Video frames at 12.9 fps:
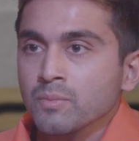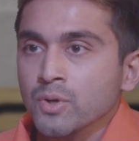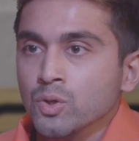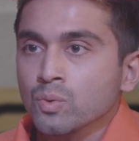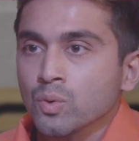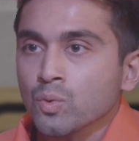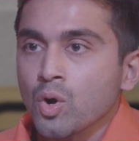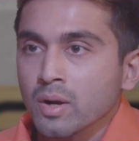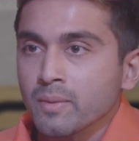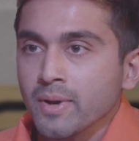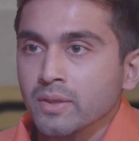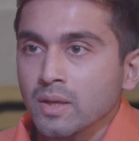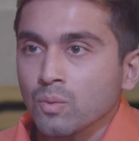But you were wrong
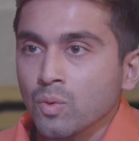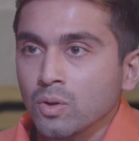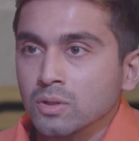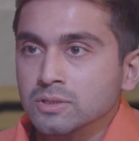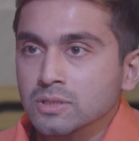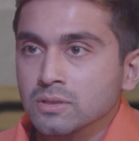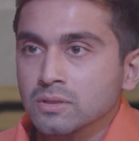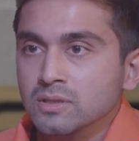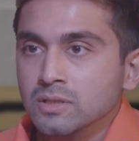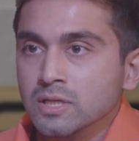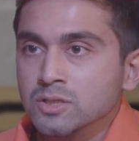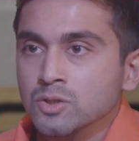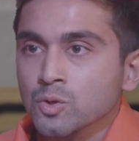about that, Walt.
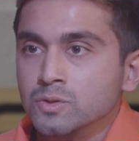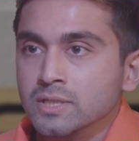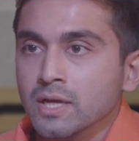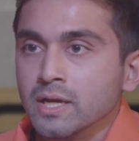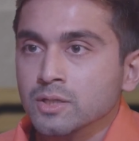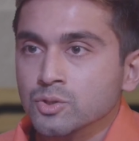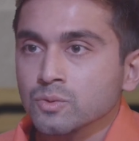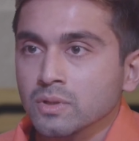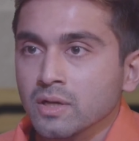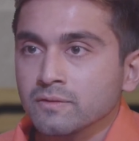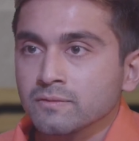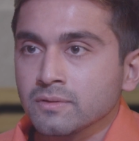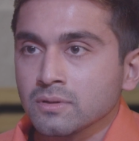There's no denying true
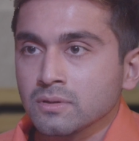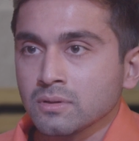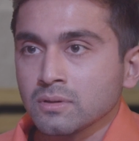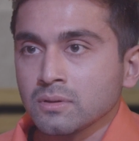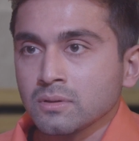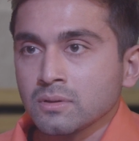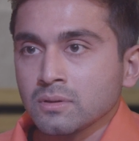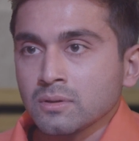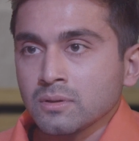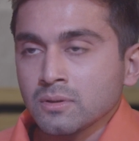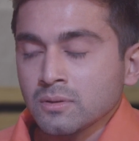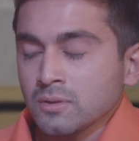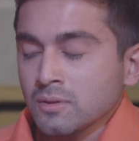love. You
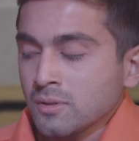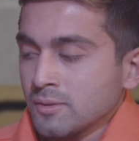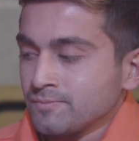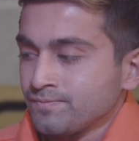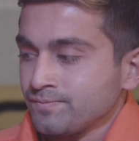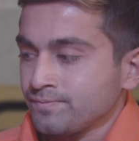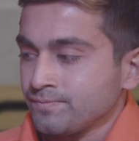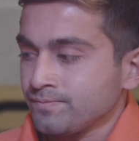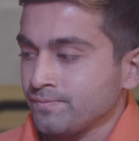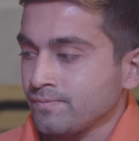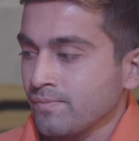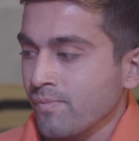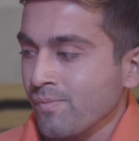tracked Rebecca down.
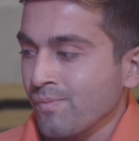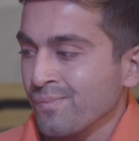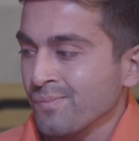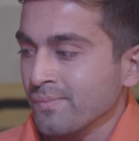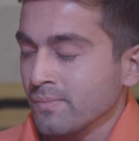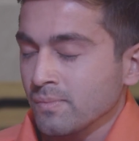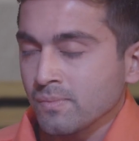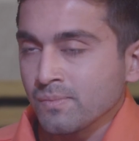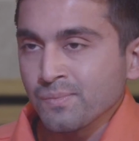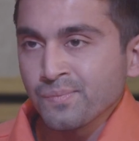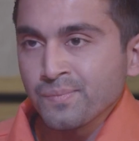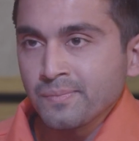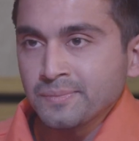You murdered
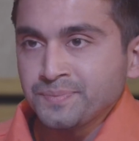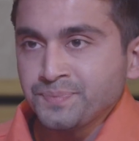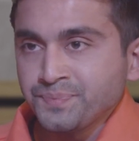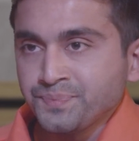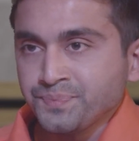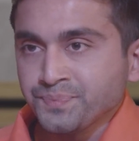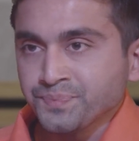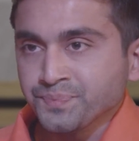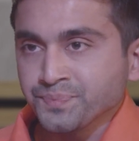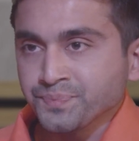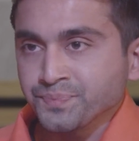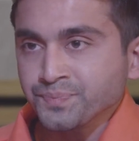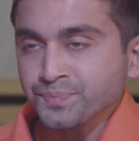her, and you spread her
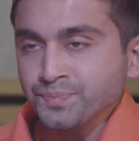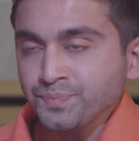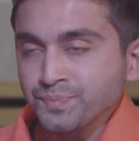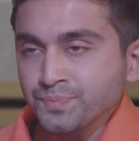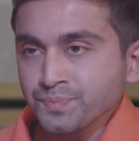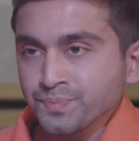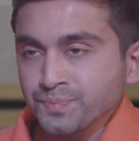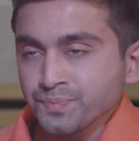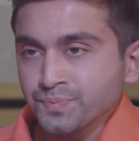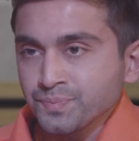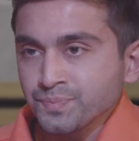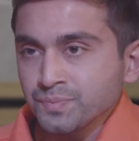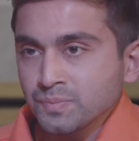body parts across
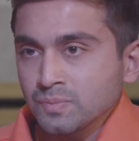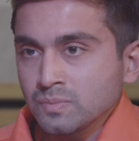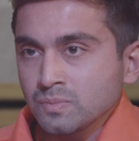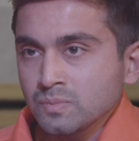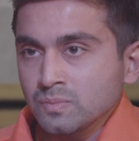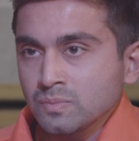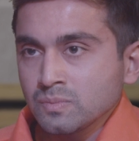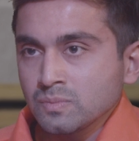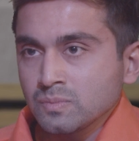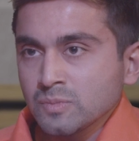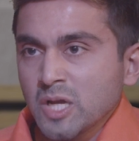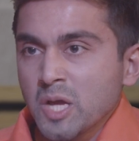four different counties.